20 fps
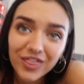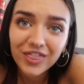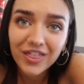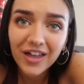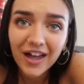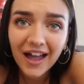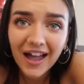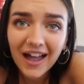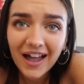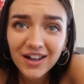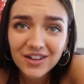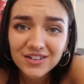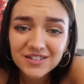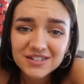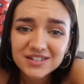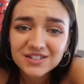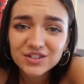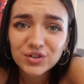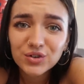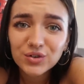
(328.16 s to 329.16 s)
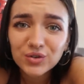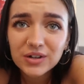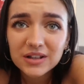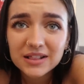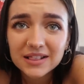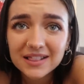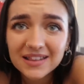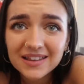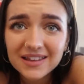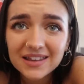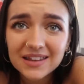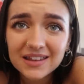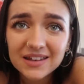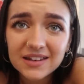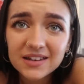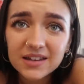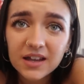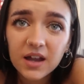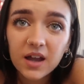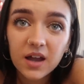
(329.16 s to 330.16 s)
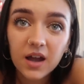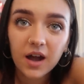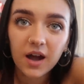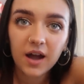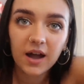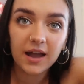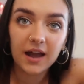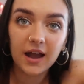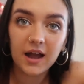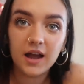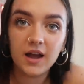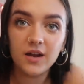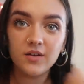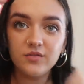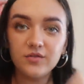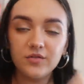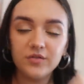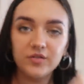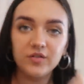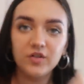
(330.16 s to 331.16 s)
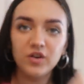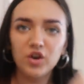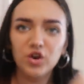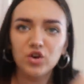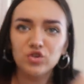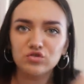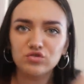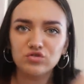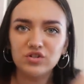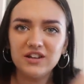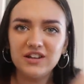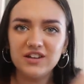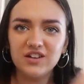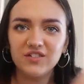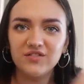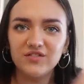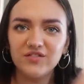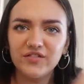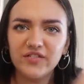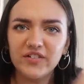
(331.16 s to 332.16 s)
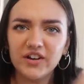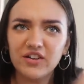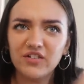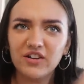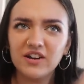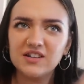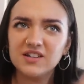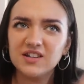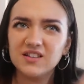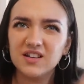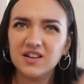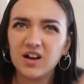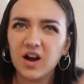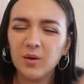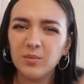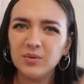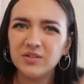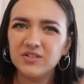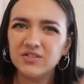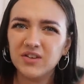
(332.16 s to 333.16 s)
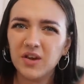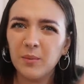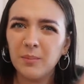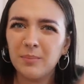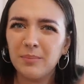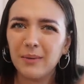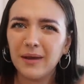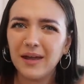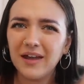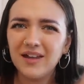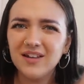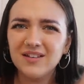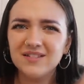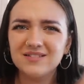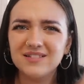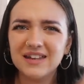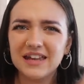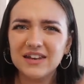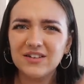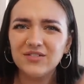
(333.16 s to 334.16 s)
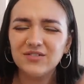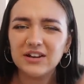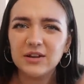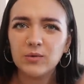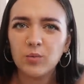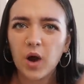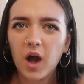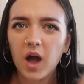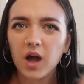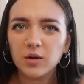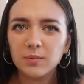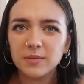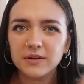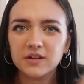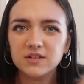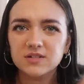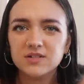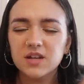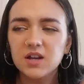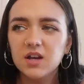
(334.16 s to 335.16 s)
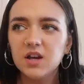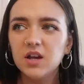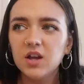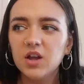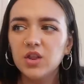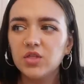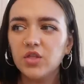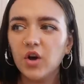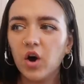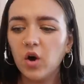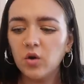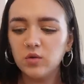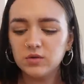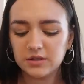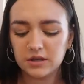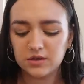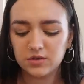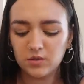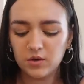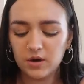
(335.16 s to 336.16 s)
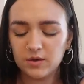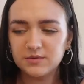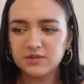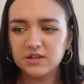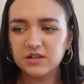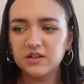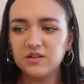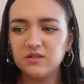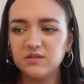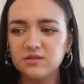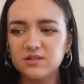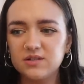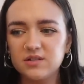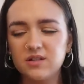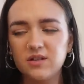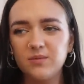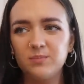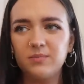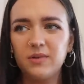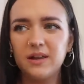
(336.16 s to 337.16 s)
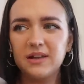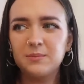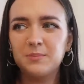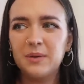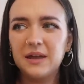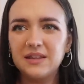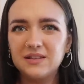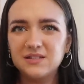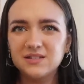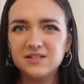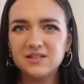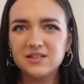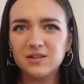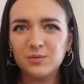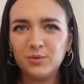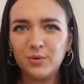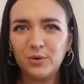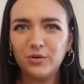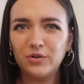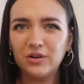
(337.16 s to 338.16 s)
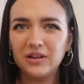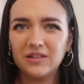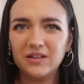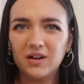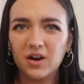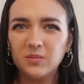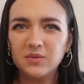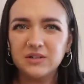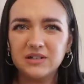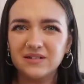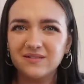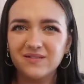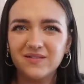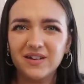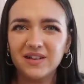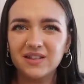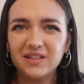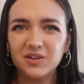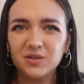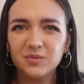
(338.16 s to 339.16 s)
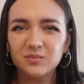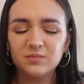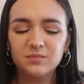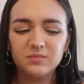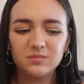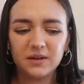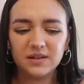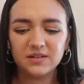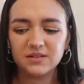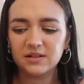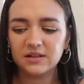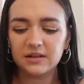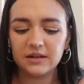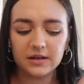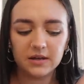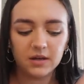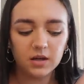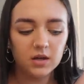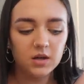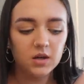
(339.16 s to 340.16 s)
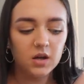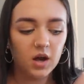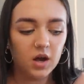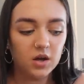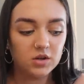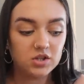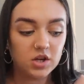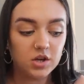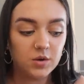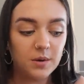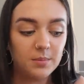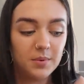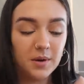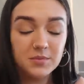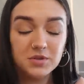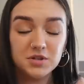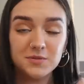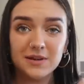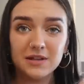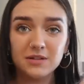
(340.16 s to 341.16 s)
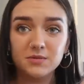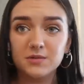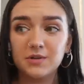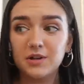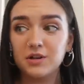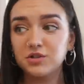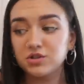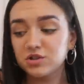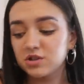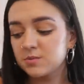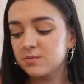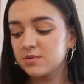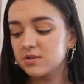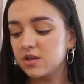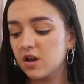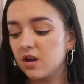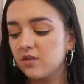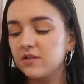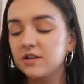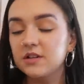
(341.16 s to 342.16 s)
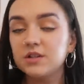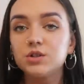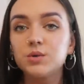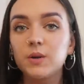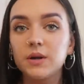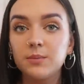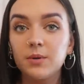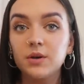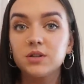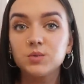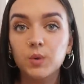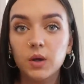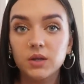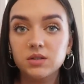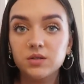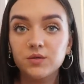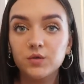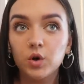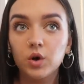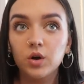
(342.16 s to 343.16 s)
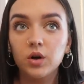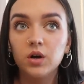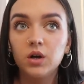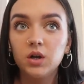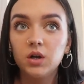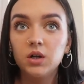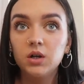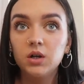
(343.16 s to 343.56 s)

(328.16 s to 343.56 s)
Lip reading: The house is all cleaned. I have reconfigurated the cupboards a bit. It didn't really work because the holes I thought I was going to use, the like pins that were already in the cupboard, didn't fit in them basically. I'll show you it, but I'm just making some lunch because I'm starving. It's 1:20, so I've got